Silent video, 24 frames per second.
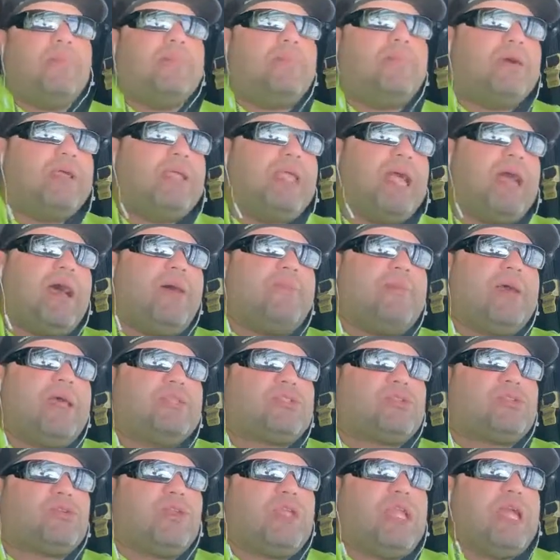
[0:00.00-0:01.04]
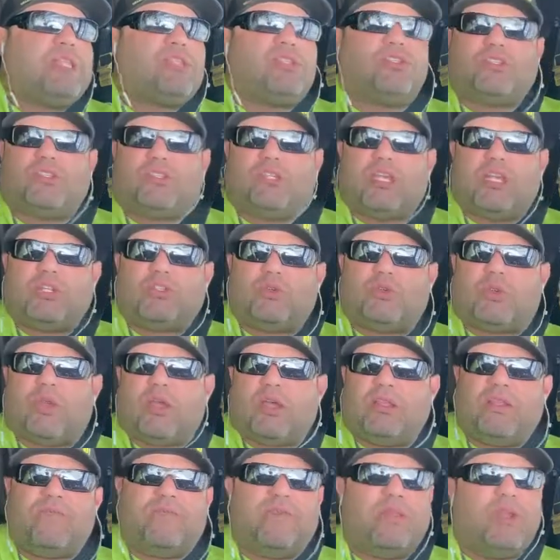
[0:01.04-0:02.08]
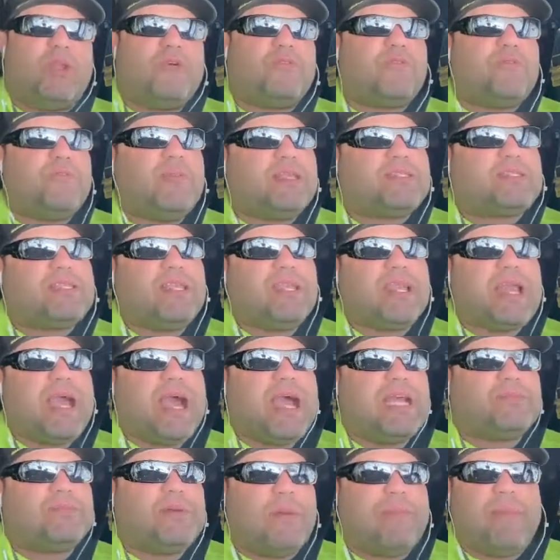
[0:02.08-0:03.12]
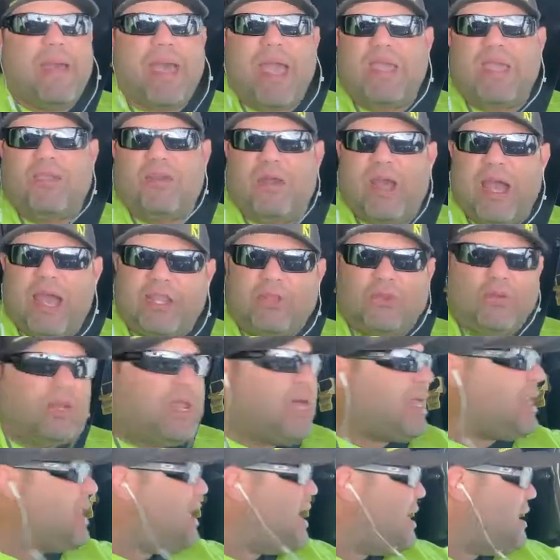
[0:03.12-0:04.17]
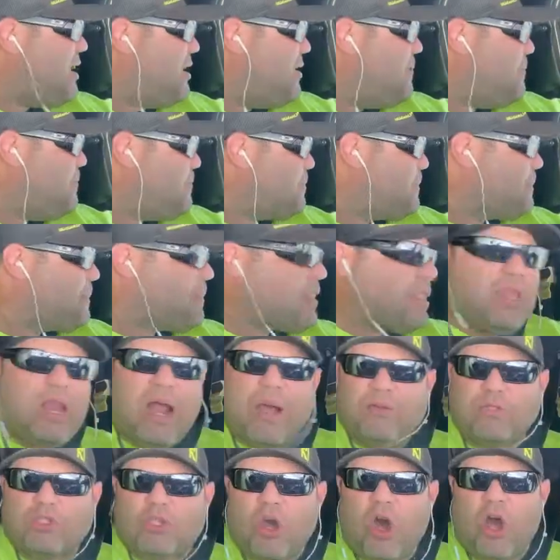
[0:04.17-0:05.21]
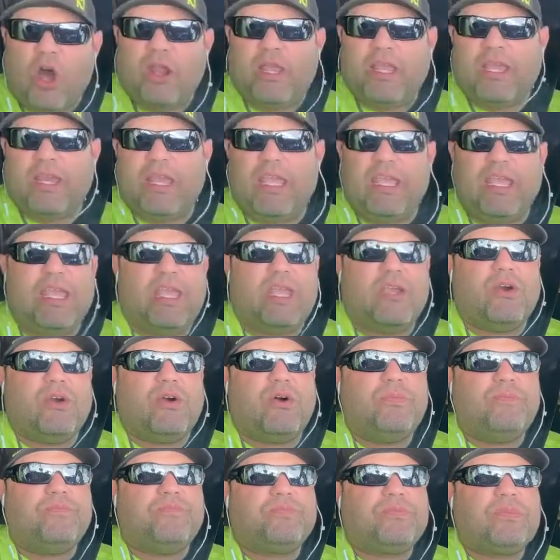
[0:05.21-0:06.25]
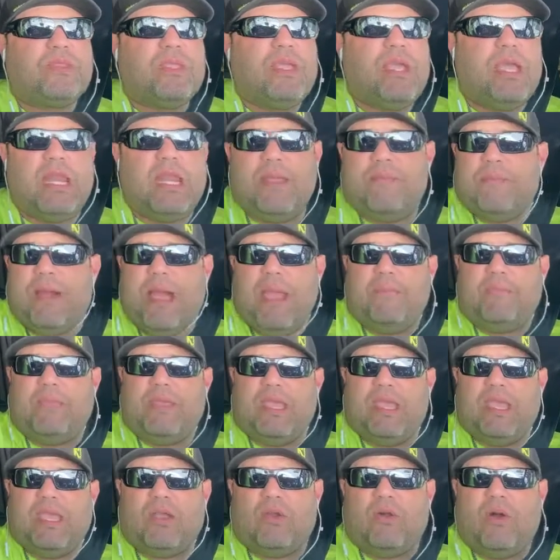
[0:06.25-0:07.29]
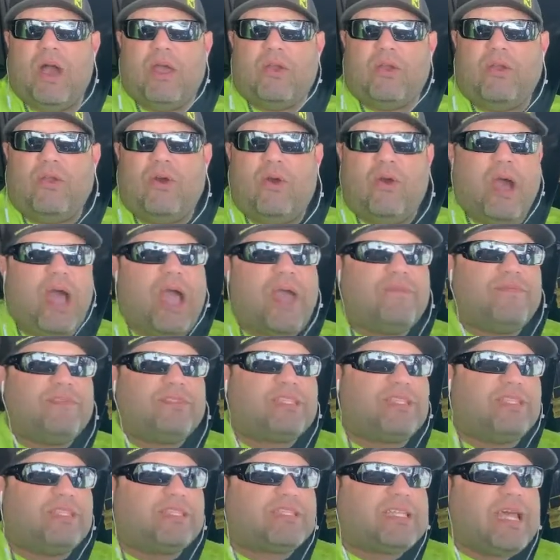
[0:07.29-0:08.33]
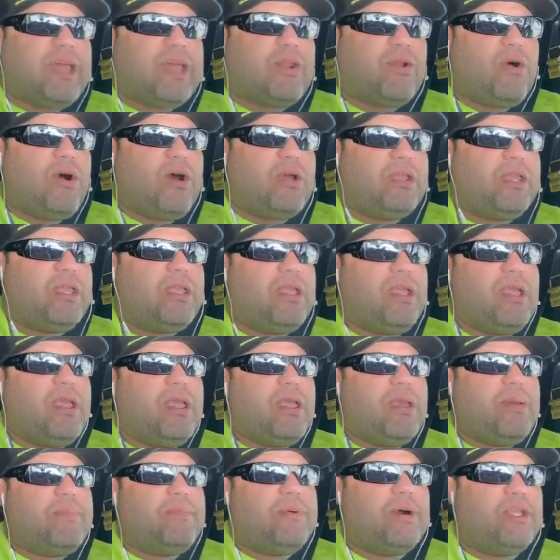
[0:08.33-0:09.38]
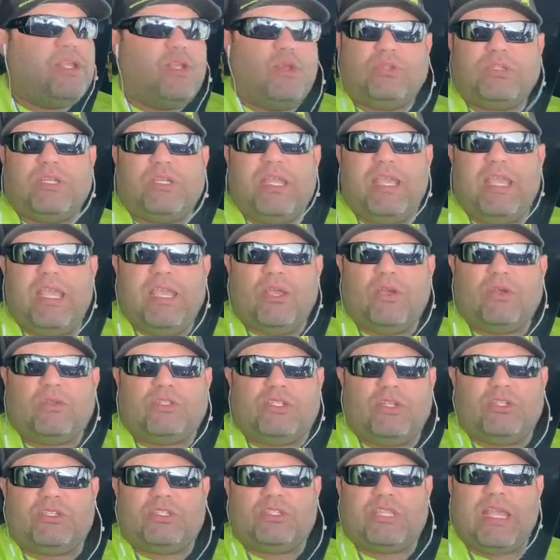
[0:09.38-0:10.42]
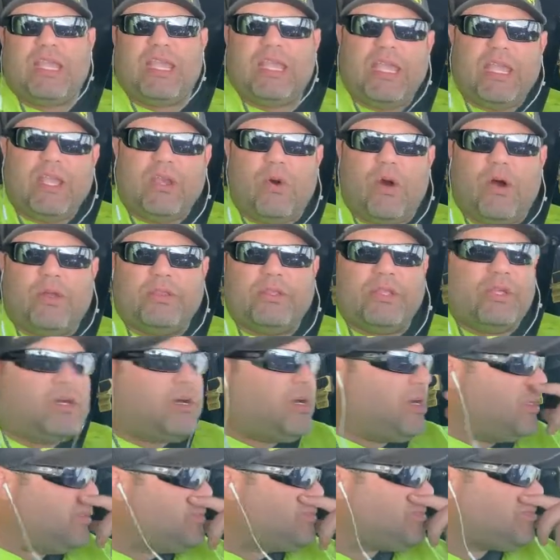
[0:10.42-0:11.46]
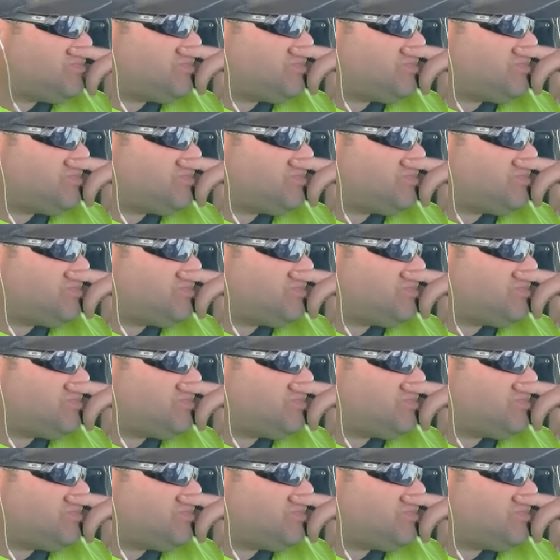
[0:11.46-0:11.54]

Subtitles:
But yeah, man. So yeah, just to touch real quick on the video from yesterday, guys. My bad. You know, I had to do a lot of editing. You know, I was calling it an eagle, and it might be an eagle. I don't know. I haven't seen the title on it, but usually eagles, they'll say eagle on the hood.